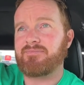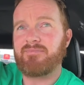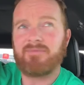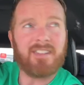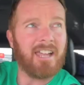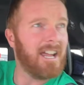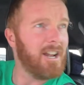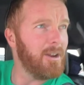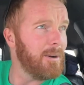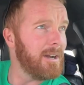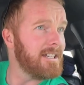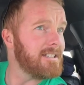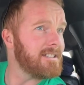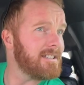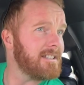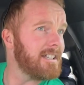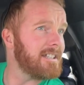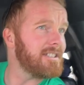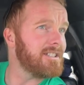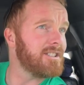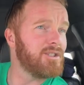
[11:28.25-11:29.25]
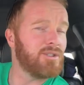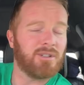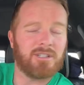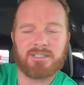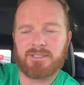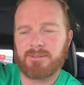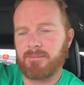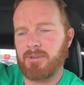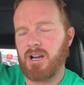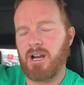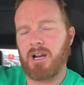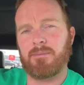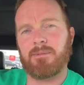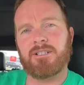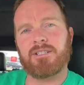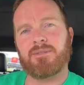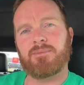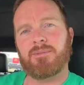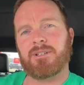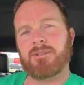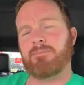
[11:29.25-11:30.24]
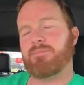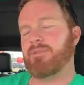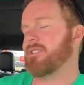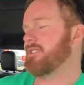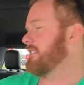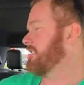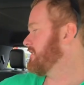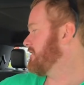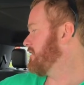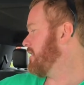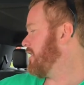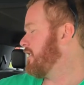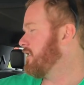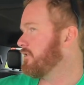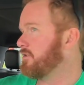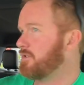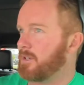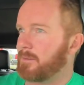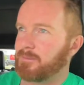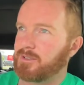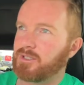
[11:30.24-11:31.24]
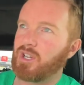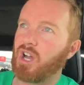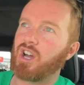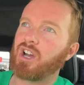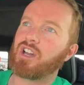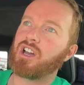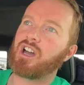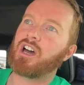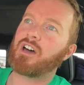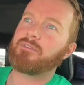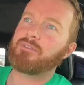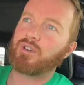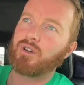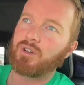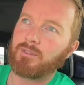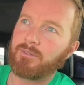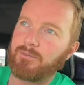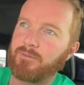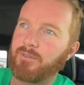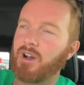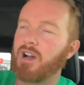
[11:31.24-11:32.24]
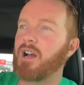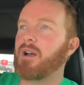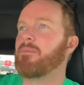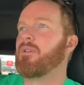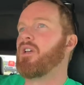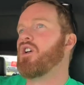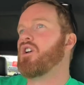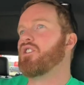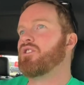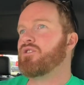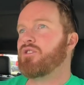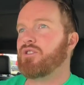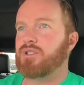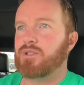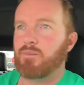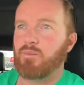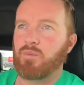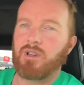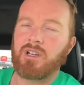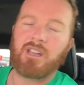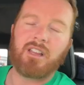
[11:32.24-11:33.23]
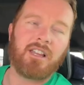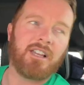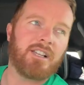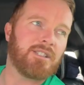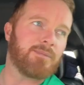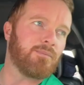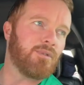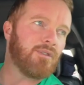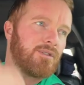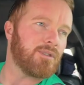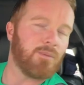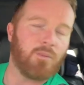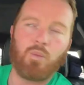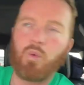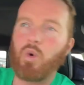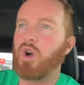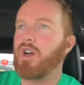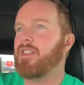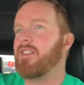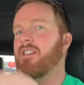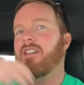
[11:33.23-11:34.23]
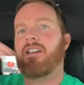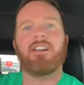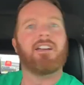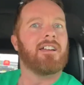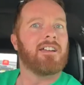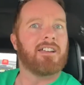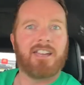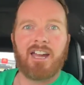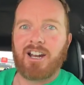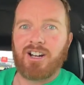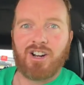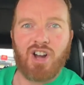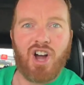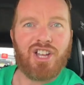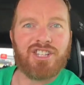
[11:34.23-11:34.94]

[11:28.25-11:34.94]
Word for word: anyways, let's enjoy some Harvey, swing to Princess Auto, drop the dog off, go to the farm, do some wheelies, move some wood, get her all